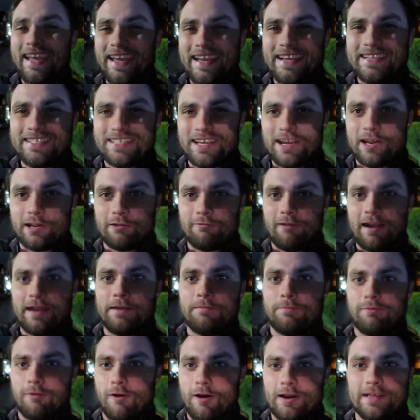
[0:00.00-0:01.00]
is a
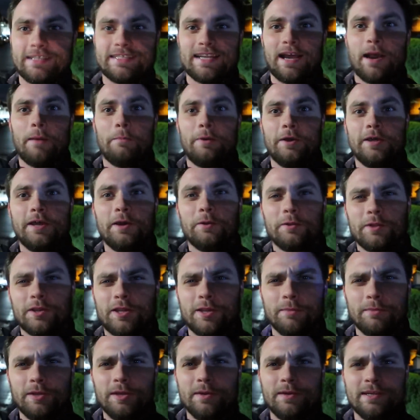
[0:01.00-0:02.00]
great price. Now, I put it on the
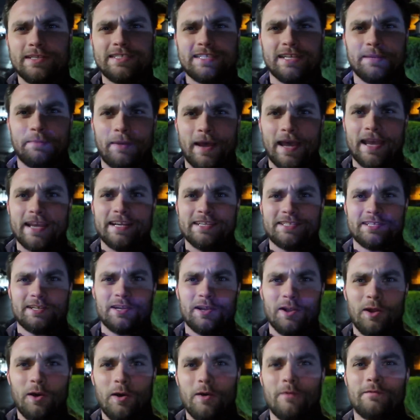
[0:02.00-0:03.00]
community page,
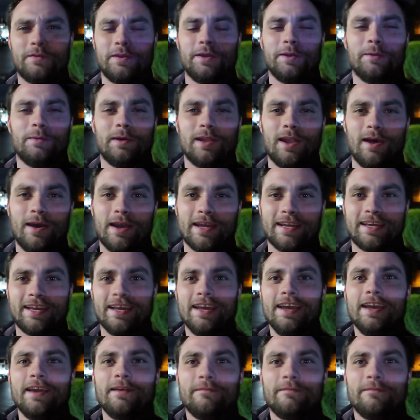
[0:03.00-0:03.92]
and a lot of you were like,